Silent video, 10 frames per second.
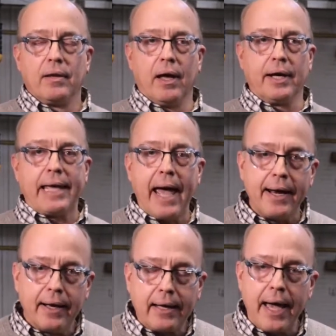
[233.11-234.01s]
Uh,
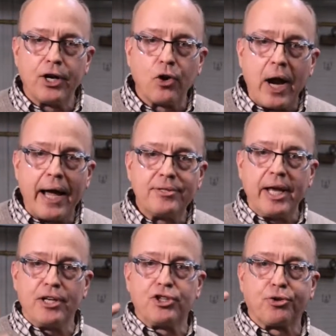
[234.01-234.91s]
cate categorized
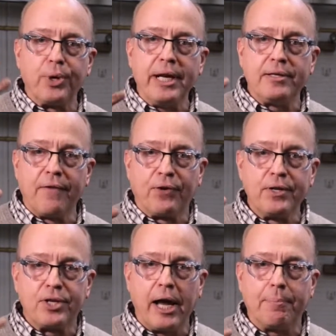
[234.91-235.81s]
as three
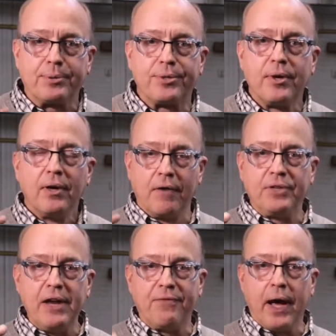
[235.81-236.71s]
different types of
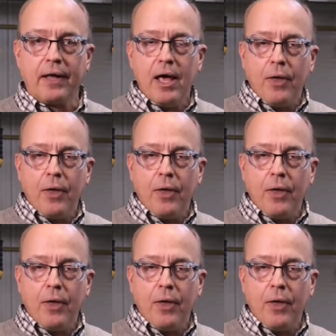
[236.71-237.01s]
defect.